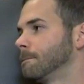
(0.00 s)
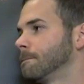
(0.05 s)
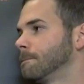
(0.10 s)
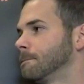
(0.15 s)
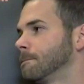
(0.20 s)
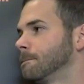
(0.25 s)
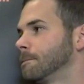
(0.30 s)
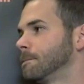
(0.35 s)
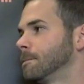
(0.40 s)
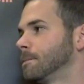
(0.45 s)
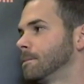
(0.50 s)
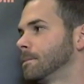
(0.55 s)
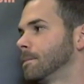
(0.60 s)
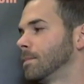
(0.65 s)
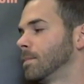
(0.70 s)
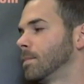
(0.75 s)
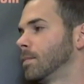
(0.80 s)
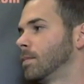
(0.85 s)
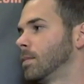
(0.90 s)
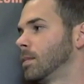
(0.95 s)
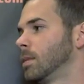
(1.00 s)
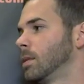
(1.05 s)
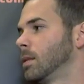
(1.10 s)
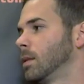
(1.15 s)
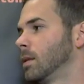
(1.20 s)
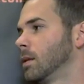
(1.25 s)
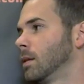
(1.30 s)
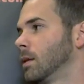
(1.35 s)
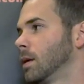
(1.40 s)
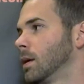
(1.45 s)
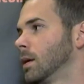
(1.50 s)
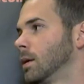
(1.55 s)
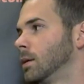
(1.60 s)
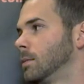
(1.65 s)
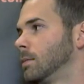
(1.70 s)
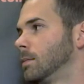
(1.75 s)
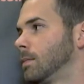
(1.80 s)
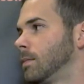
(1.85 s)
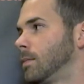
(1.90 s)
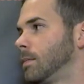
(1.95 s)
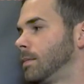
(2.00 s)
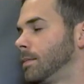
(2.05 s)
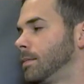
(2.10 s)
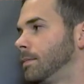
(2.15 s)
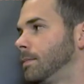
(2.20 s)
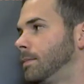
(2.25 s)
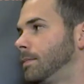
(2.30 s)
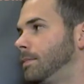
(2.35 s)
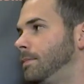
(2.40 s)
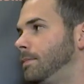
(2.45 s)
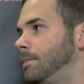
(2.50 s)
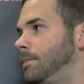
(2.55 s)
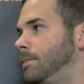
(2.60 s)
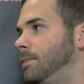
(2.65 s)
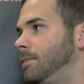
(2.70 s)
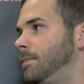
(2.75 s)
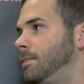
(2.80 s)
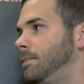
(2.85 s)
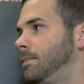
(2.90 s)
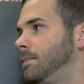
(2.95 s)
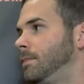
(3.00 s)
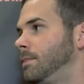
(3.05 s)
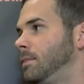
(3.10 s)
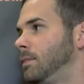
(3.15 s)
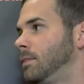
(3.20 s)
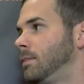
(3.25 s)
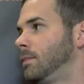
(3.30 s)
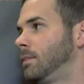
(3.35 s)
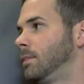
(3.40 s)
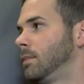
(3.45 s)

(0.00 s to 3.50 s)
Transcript: (not speaking)